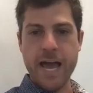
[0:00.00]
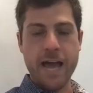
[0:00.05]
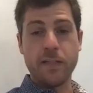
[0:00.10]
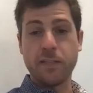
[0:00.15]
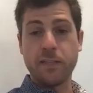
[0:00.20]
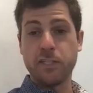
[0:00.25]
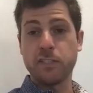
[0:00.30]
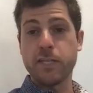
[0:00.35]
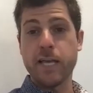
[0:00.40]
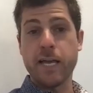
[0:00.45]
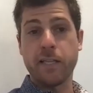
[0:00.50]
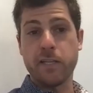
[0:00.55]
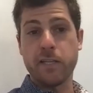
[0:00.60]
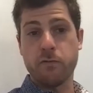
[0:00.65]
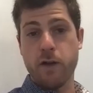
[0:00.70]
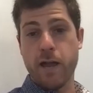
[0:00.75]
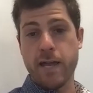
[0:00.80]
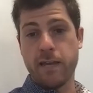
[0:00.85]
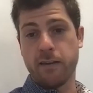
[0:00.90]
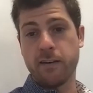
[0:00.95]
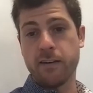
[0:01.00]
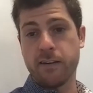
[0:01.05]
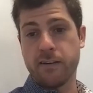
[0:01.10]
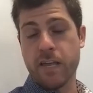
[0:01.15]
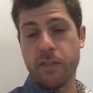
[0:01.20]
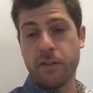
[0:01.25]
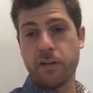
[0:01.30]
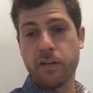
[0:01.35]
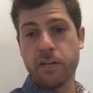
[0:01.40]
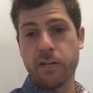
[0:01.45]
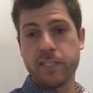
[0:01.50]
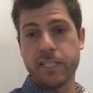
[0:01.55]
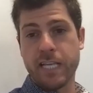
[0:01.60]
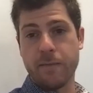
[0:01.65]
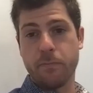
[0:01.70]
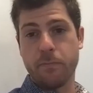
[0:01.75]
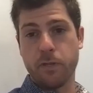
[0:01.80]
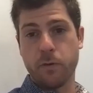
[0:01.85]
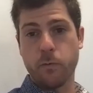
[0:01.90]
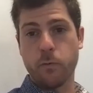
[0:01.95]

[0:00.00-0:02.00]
Yeah, that's exactly right. Another good example that